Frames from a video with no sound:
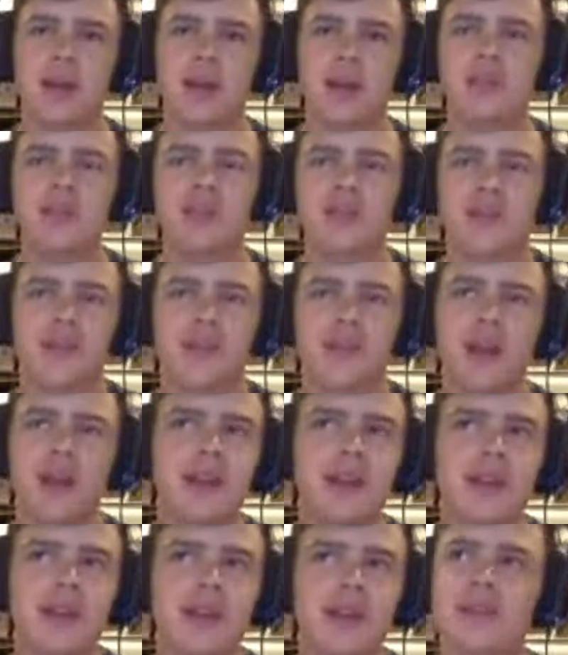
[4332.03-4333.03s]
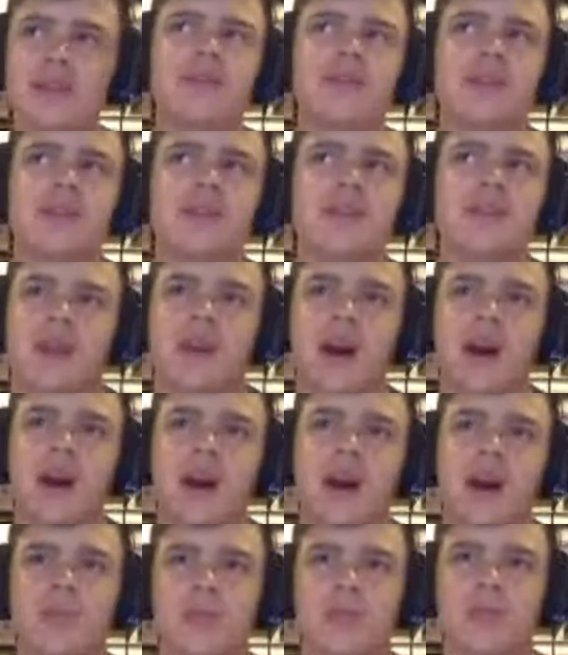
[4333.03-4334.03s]
he's just laying there staring
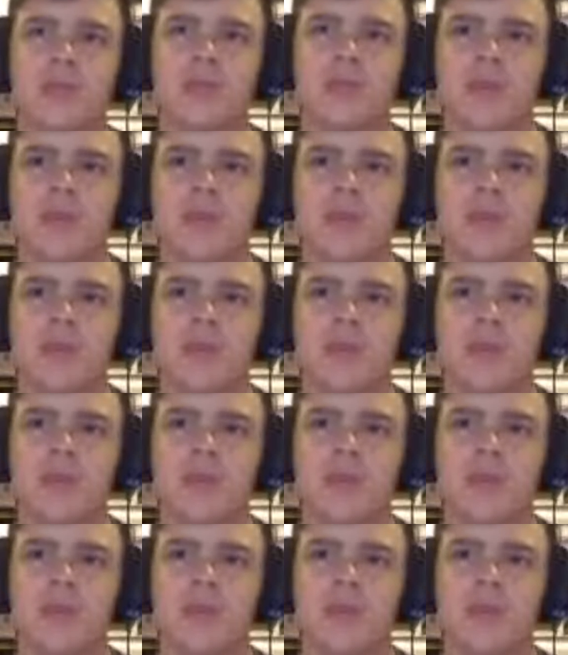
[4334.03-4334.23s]
up.